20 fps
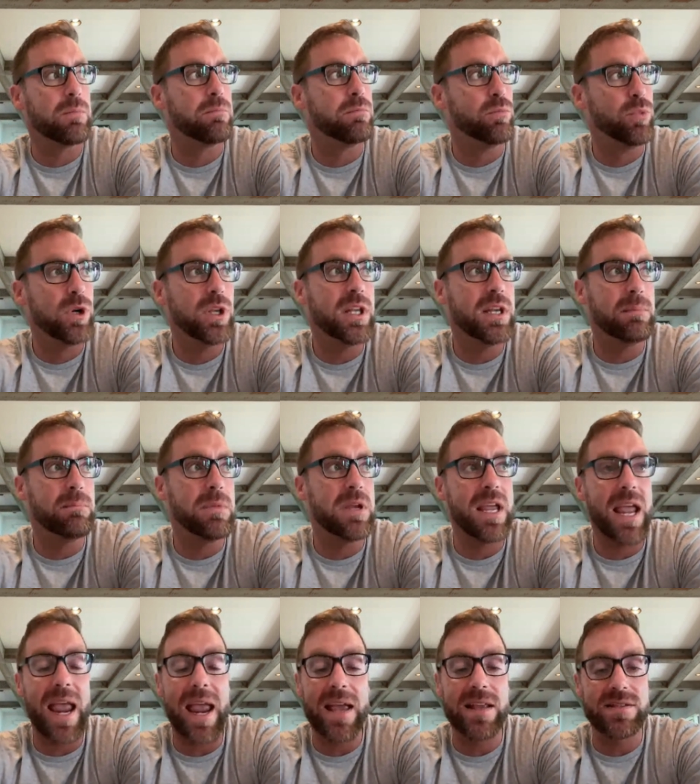really be
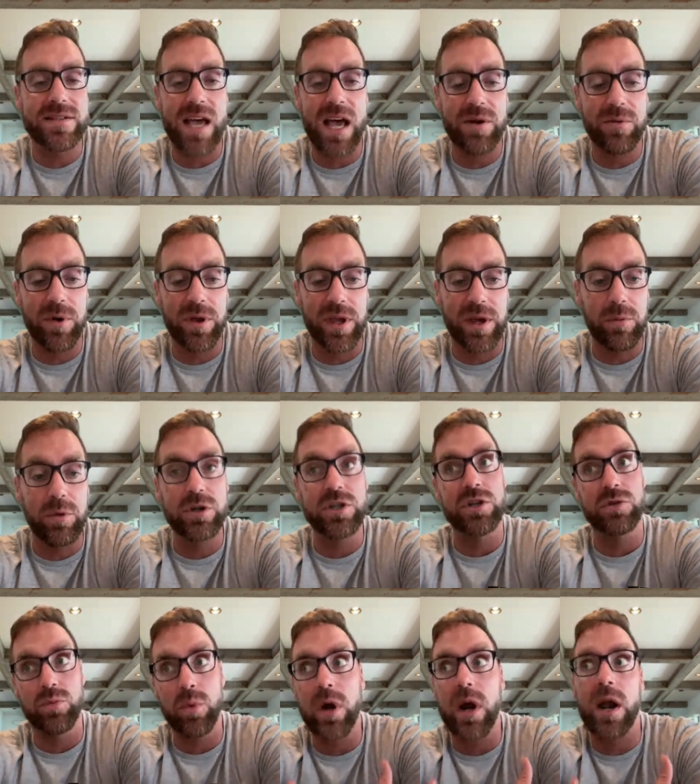hands-on with it, which
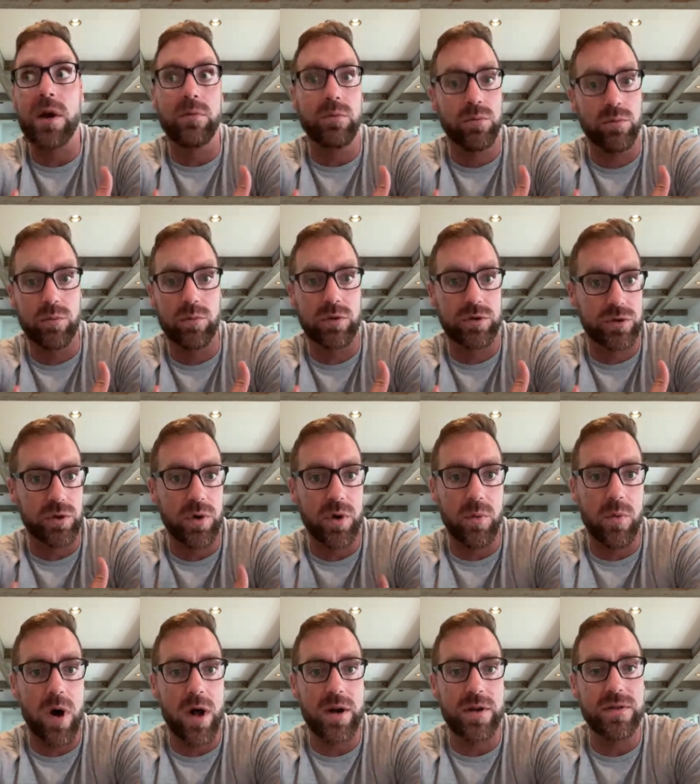is what I sort of
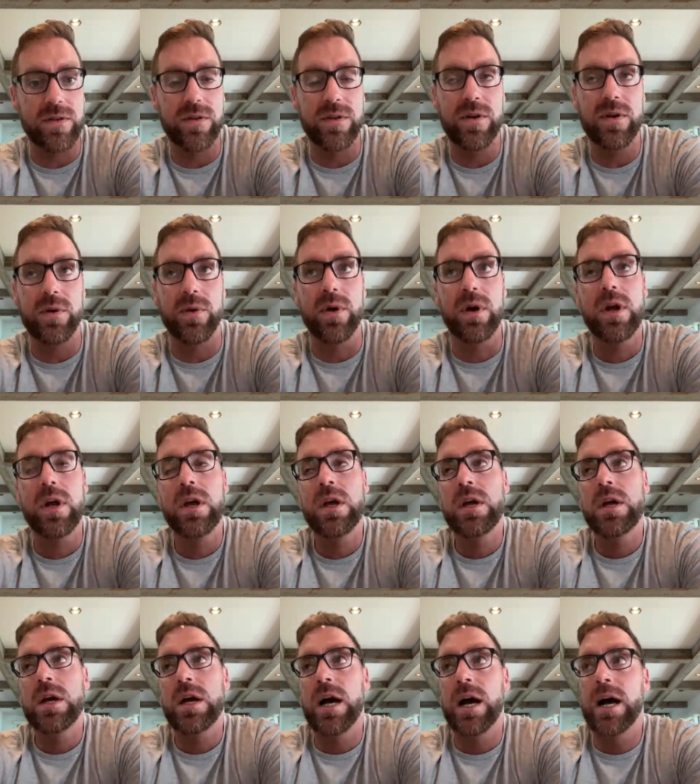wanted to do.
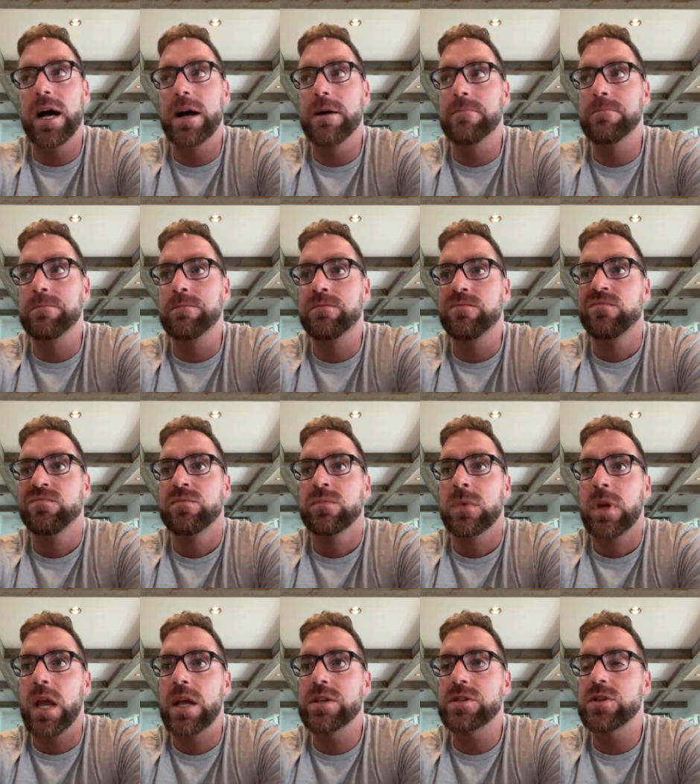And
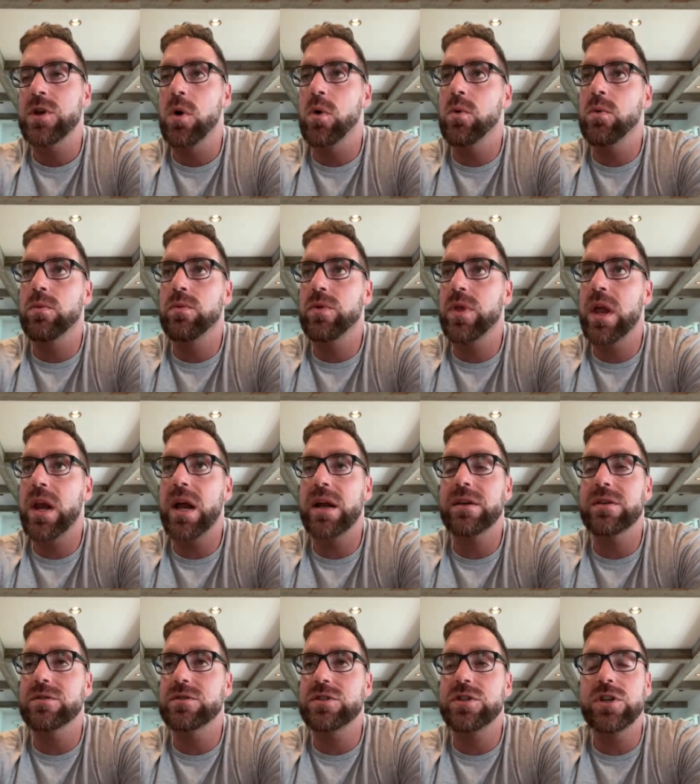so then I
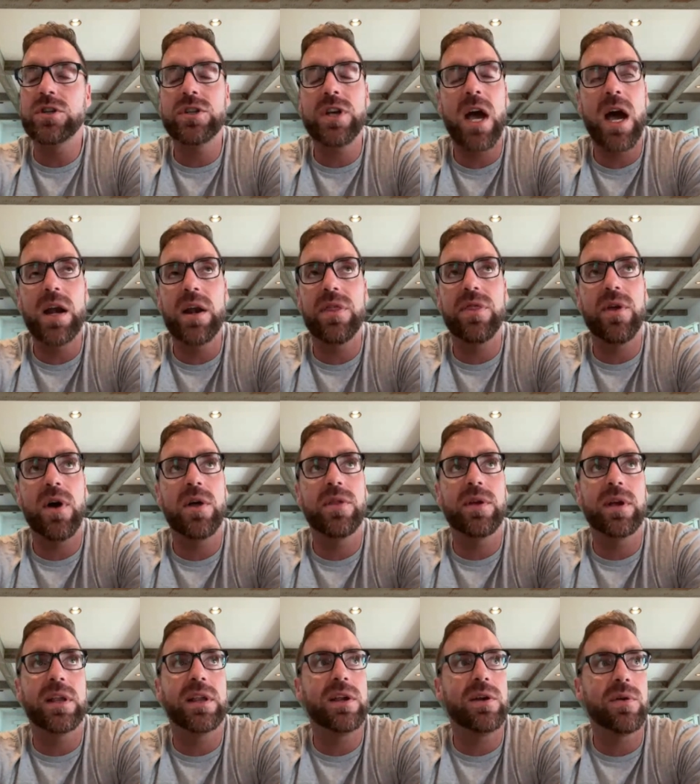just kind of thought,
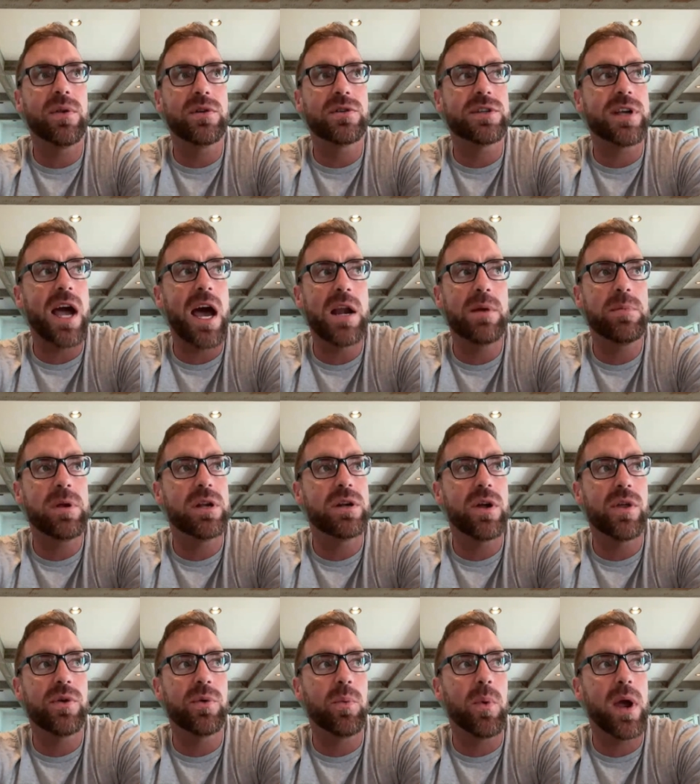there's got to be
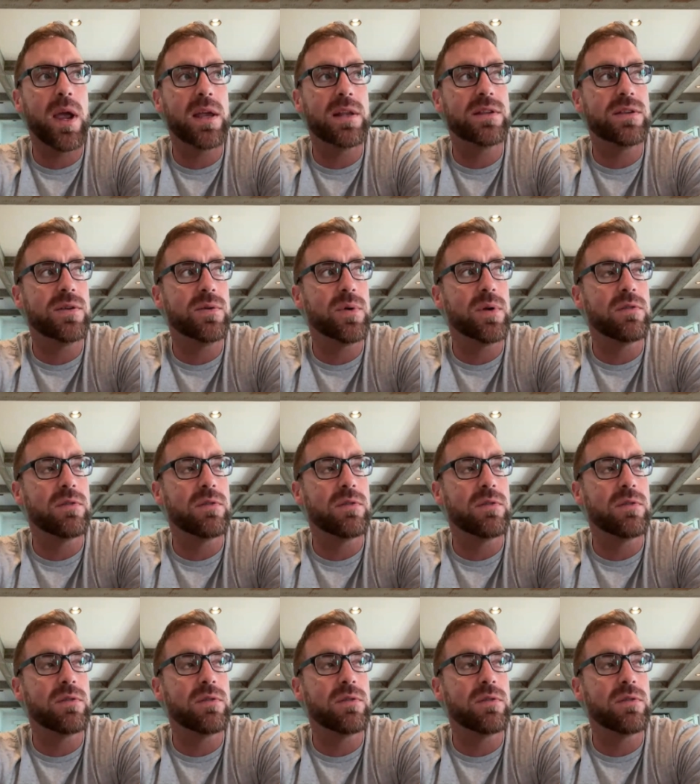another way to